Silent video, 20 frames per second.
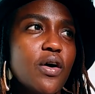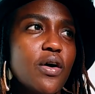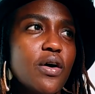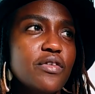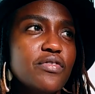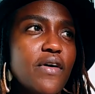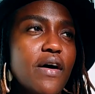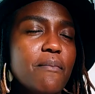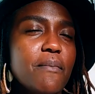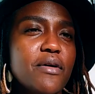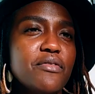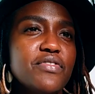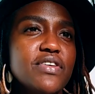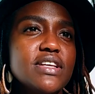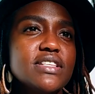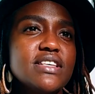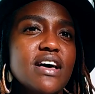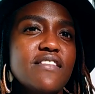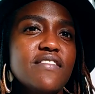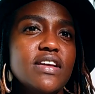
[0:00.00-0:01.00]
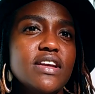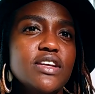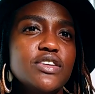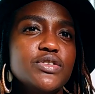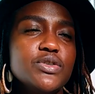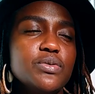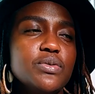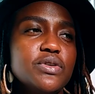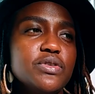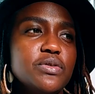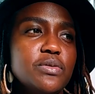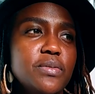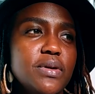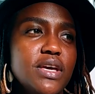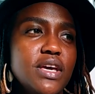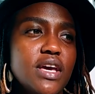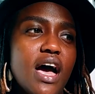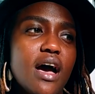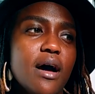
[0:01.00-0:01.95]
or if my friends have an issue with me,